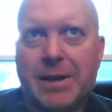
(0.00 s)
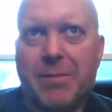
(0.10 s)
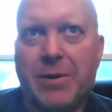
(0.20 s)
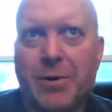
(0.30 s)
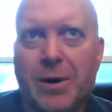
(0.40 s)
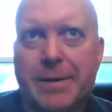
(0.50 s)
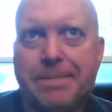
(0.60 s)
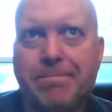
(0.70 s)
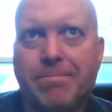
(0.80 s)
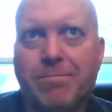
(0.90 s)
Obviously, a
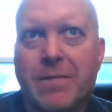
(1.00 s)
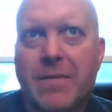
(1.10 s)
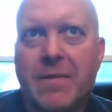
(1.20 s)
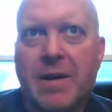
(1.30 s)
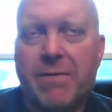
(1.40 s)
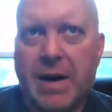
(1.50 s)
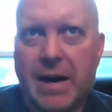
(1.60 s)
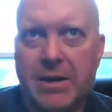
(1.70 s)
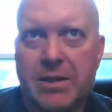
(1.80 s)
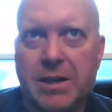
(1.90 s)
knife is going to be one.